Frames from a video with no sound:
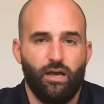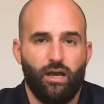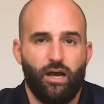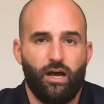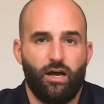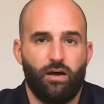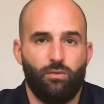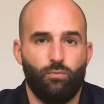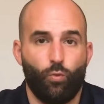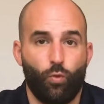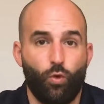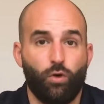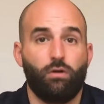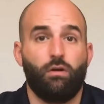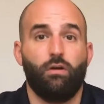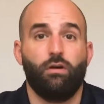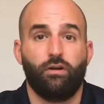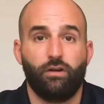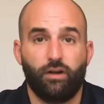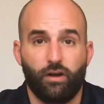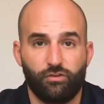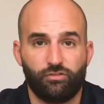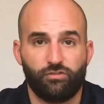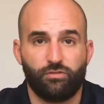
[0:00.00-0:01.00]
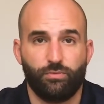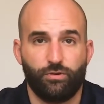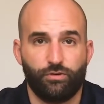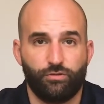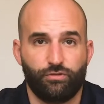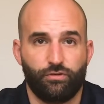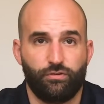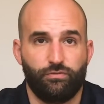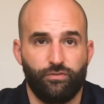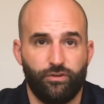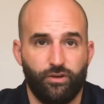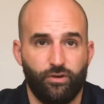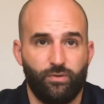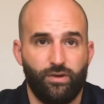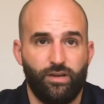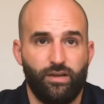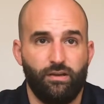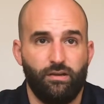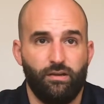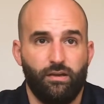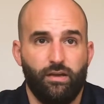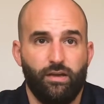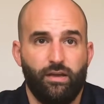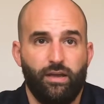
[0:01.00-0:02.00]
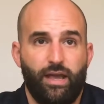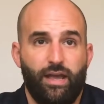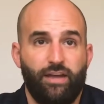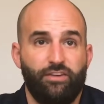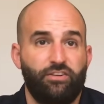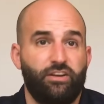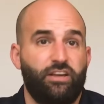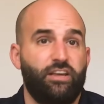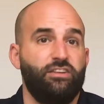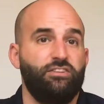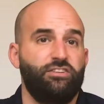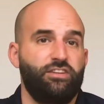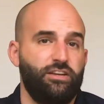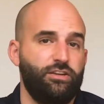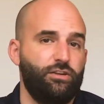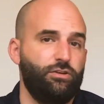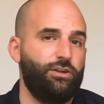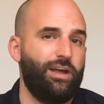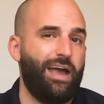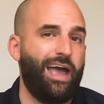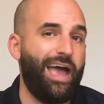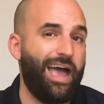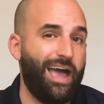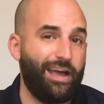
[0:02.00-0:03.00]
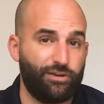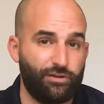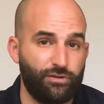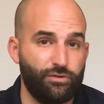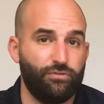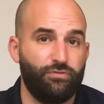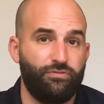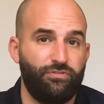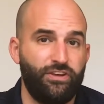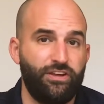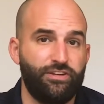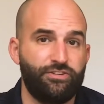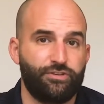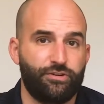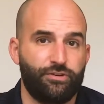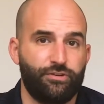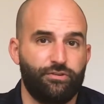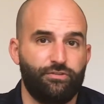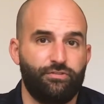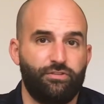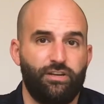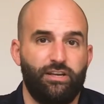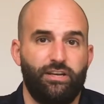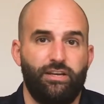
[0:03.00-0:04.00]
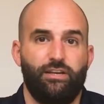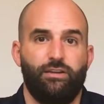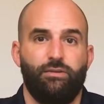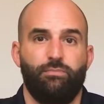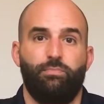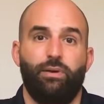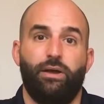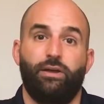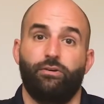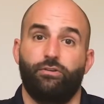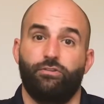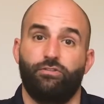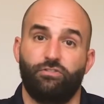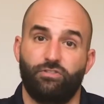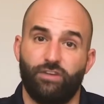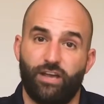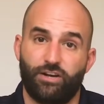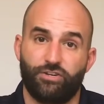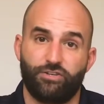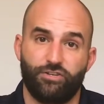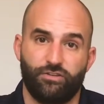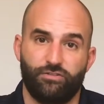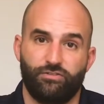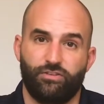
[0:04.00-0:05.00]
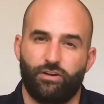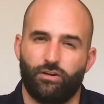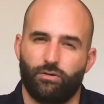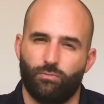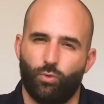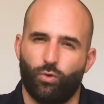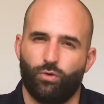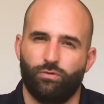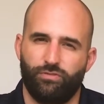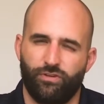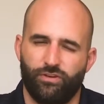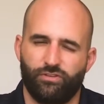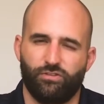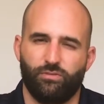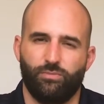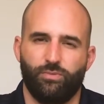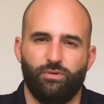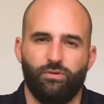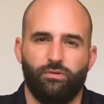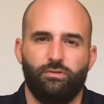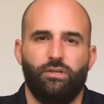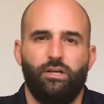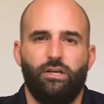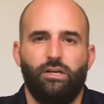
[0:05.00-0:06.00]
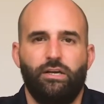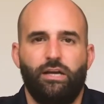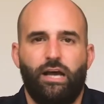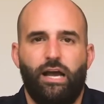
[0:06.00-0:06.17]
what our customers are viewing and to continue to add new features in better sections that are more visible,